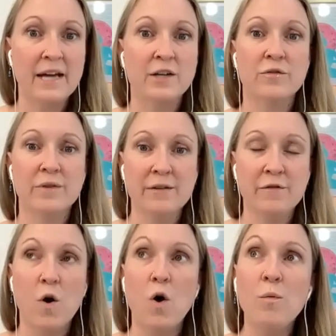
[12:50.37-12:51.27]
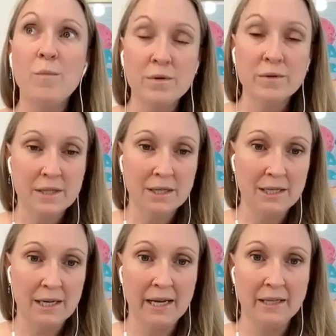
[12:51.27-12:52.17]
that grief almost
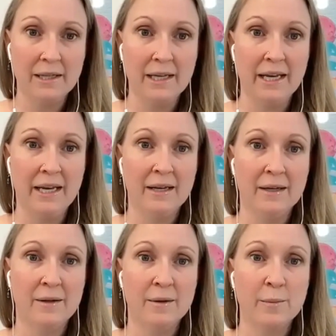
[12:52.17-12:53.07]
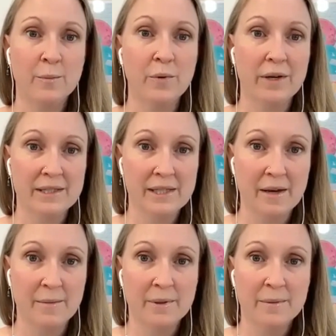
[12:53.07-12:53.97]
innately brings
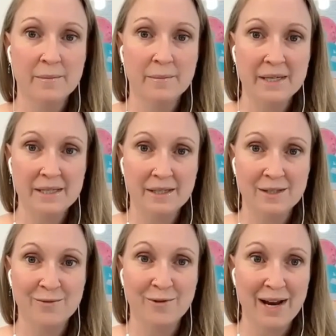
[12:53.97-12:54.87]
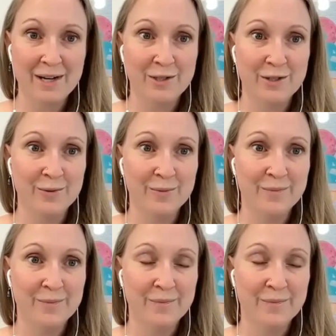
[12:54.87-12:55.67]
up pieces of gratitude,